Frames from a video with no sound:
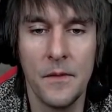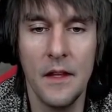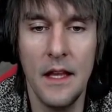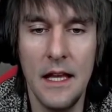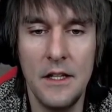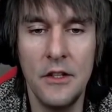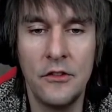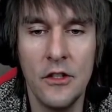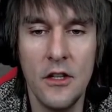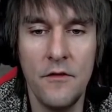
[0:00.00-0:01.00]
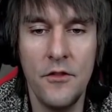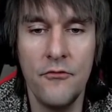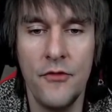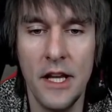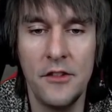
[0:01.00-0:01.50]
it deserved the
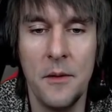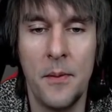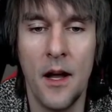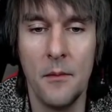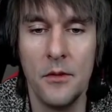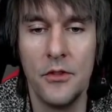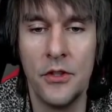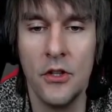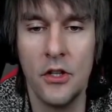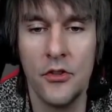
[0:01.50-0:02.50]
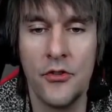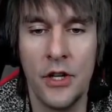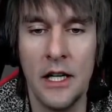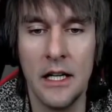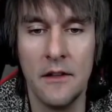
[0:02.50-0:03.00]
race department talk and
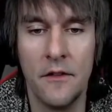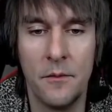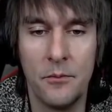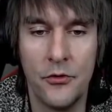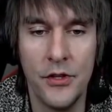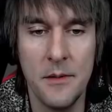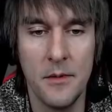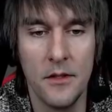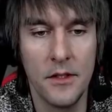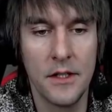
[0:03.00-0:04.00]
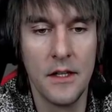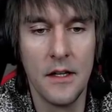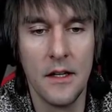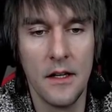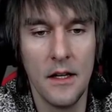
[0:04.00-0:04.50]
drive treatment,
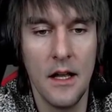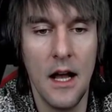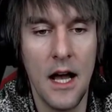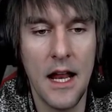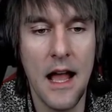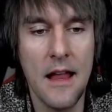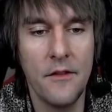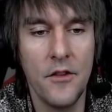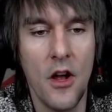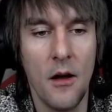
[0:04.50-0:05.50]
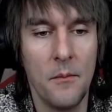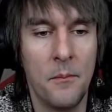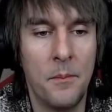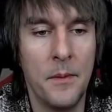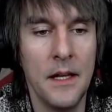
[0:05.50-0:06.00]
and I have not
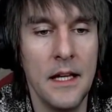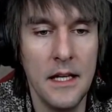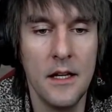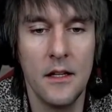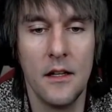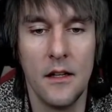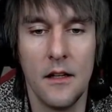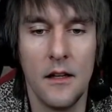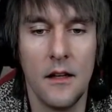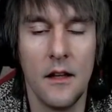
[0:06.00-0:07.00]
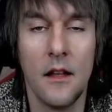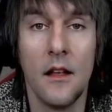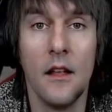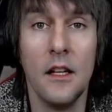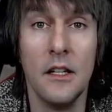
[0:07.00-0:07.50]
been
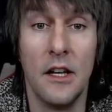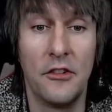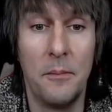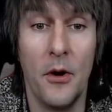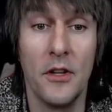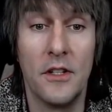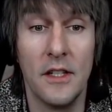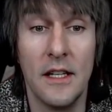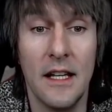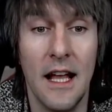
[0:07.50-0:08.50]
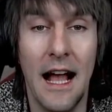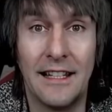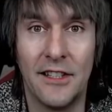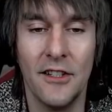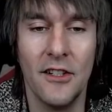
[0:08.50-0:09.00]
disappointed
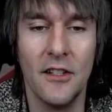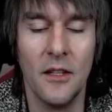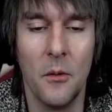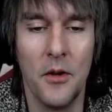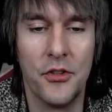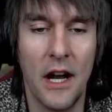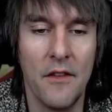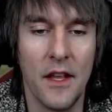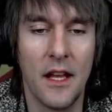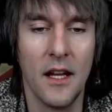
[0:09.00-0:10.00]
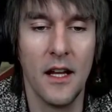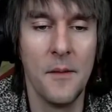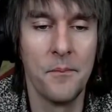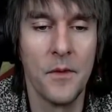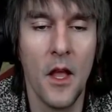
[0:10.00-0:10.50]
at all in driving the car.
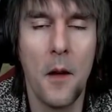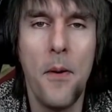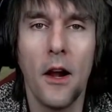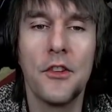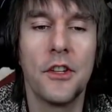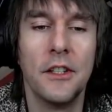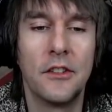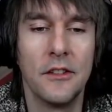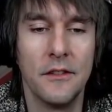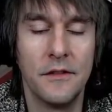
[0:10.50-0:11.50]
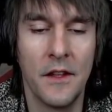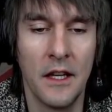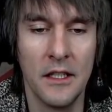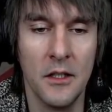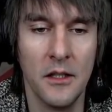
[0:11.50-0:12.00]
Apologies for the
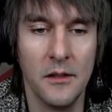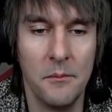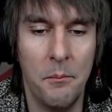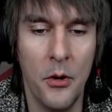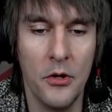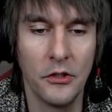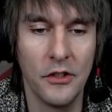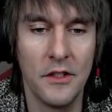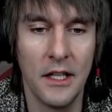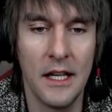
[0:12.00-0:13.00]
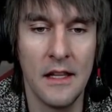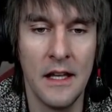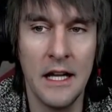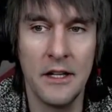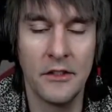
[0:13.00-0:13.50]
little pause and delay
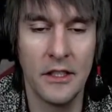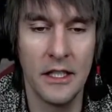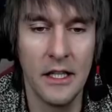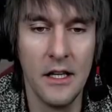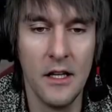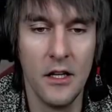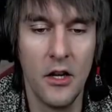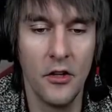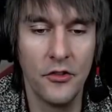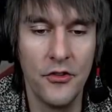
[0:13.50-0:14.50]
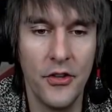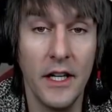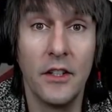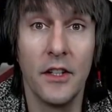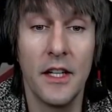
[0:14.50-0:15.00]
there as I
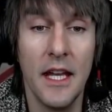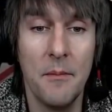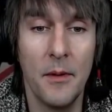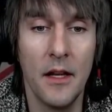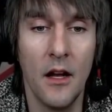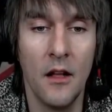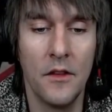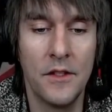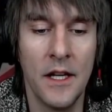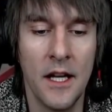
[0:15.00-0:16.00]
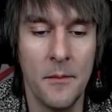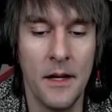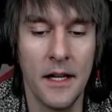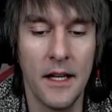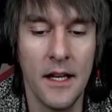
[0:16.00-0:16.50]
concentrated on keeping it on the
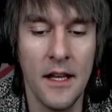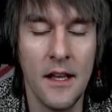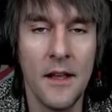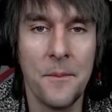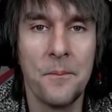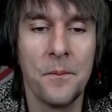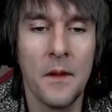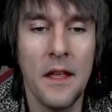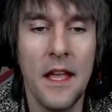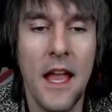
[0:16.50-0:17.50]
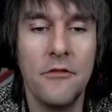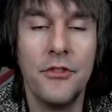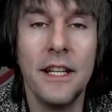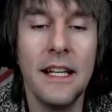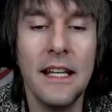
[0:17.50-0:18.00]
tarmac. It
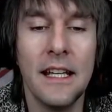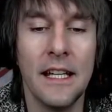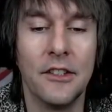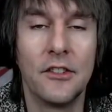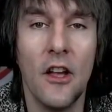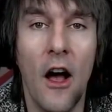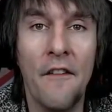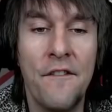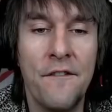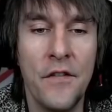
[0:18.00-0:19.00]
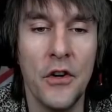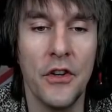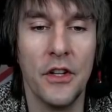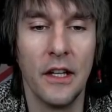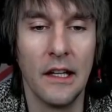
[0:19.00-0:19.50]
really is a fun
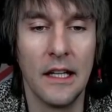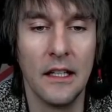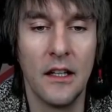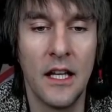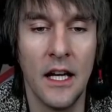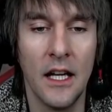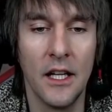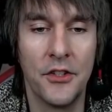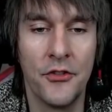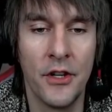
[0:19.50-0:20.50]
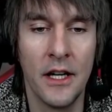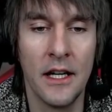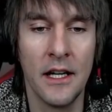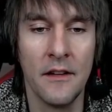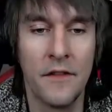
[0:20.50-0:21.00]
little car to
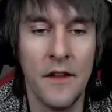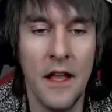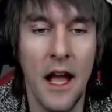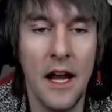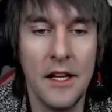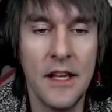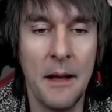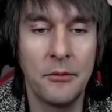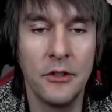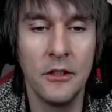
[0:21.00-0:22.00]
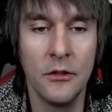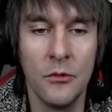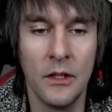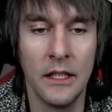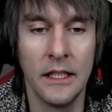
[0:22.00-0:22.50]
drive, and is
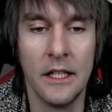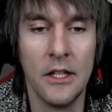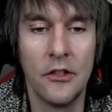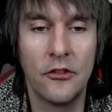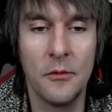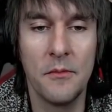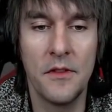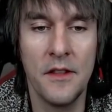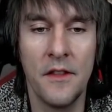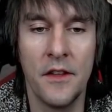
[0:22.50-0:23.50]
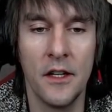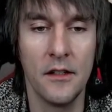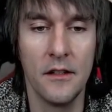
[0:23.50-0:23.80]
absolutely something that